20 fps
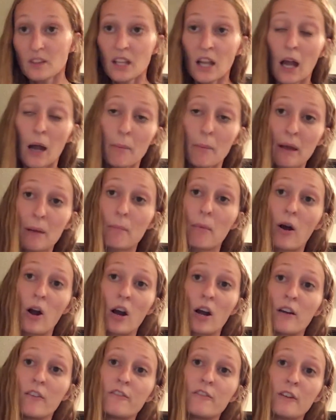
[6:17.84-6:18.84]
a big
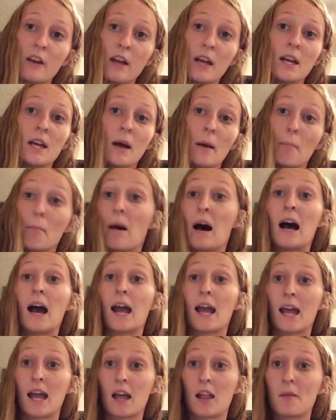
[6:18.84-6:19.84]
part of
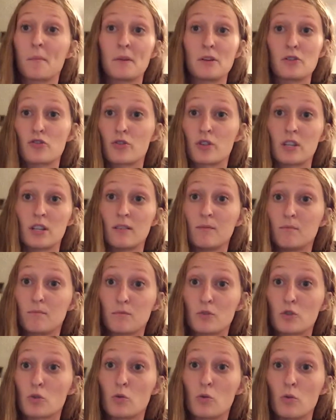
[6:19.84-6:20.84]
my elementary
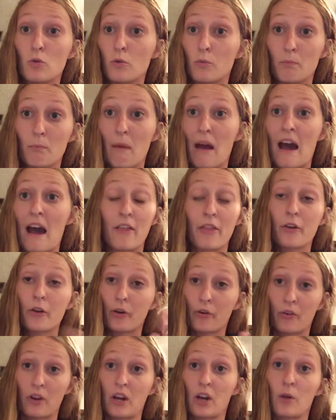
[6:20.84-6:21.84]
school math
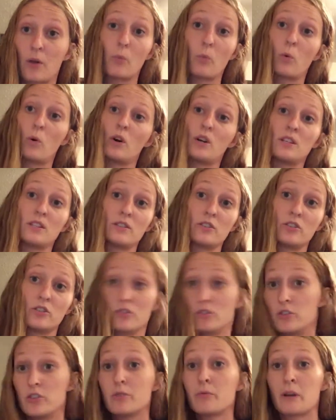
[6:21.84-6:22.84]
career was
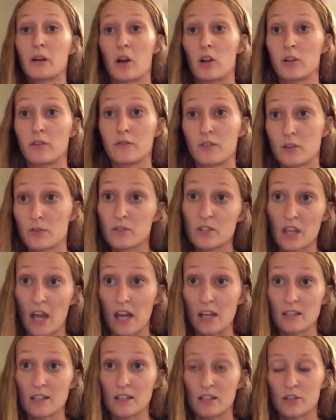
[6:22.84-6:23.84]
doing all of those
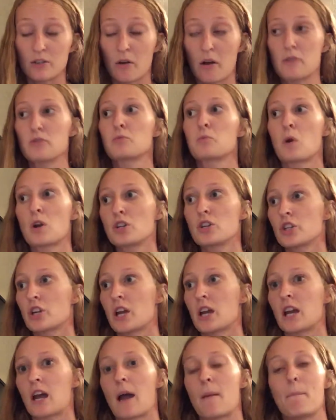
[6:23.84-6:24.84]
things. So I was
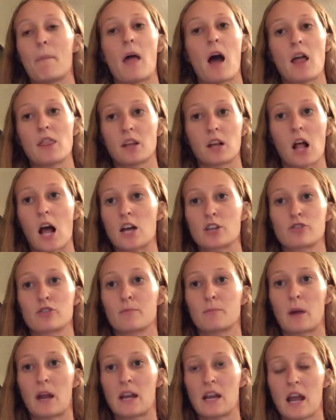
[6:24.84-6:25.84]
wondering, I'm not in the
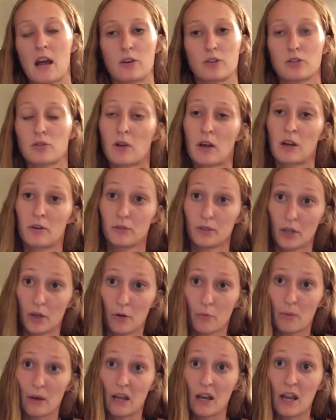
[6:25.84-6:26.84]
classroom right now, so I don't know,
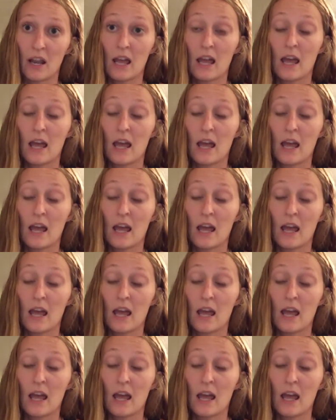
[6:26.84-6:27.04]
but